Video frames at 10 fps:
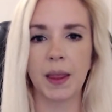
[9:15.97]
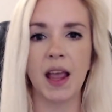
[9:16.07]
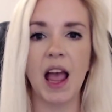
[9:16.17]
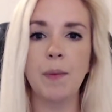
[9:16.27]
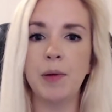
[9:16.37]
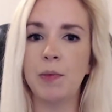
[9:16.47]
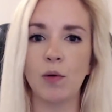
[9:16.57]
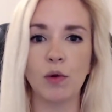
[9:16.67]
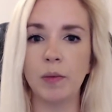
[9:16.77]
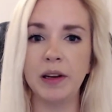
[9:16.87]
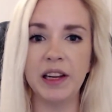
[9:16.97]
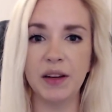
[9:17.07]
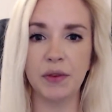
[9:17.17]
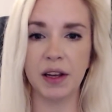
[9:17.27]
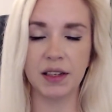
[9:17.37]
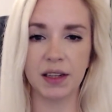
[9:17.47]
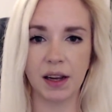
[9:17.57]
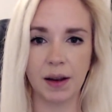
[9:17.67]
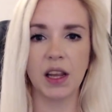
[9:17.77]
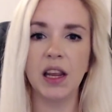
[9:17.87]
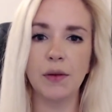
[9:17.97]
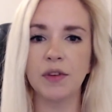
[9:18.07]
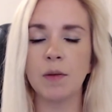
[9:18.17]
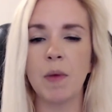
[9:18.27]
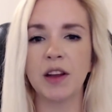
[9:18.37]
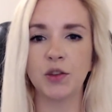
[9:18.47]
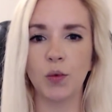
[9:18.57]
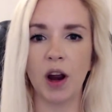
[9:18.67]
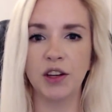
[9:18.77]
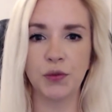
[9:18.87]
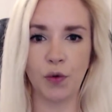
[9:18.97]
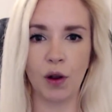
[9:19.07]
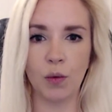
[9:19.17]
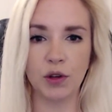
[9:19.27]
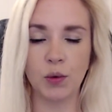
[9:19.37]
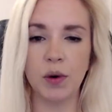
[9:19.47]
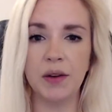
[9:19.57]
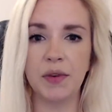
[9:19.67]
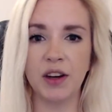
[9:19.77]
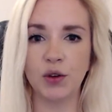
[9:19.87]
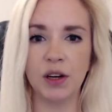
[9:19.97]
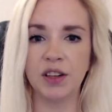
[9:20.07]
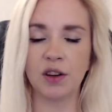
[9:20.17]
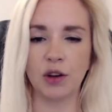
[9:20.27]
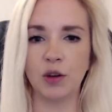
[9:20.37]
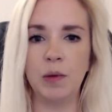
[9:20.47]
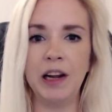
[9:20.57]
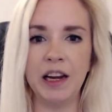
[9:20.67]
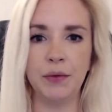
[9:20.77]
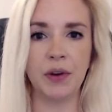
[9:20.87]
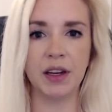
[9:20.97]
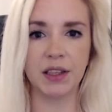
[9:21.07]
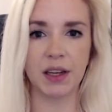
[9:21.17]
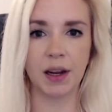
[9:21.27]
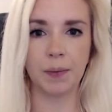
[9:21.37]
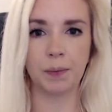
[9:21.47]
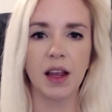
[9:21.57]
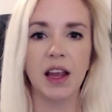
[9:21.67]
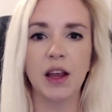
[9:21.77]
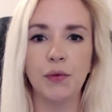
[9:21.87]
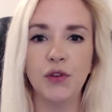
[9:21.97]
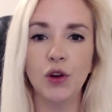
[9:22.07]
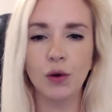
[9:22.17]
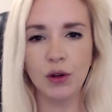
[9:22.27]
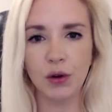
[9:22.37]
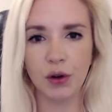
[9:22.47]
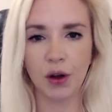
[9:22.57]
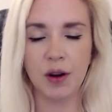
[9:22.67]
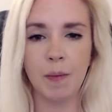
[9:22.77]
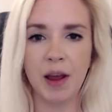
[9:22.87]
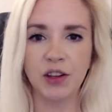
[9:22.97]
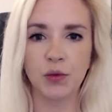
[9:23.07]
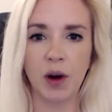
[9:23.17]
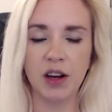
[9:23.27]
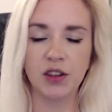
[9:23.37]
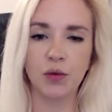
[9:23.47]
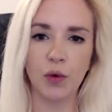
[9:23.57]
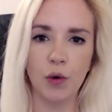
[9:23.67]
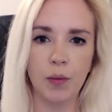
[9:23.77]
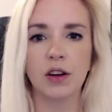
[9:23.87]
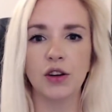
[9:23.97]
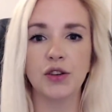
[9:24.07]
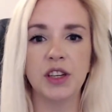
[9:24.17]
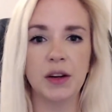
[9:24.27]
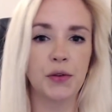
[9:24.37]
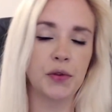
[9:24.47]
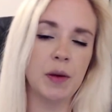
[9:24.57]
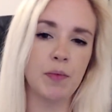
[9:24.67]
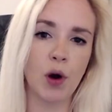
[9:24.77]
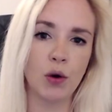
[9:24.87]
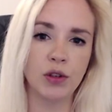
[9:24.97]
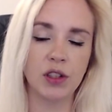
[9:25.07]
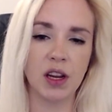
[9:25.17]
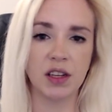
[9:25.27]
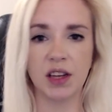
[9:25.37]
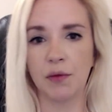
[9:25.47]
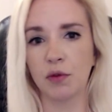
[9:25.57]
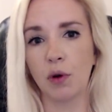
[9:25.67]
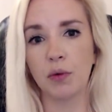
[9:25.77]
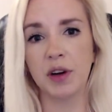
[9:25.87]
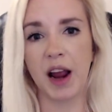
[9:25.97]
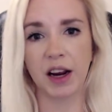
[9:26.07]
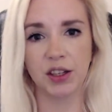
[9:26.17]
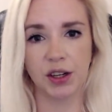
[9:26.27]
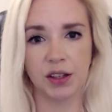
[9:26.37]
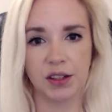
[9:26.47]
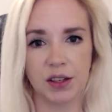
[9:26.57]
And people will believe it. Even the men's rights followers will eventually start to believe it. If you look on the men's rights group, you see 3 posts and several reactions.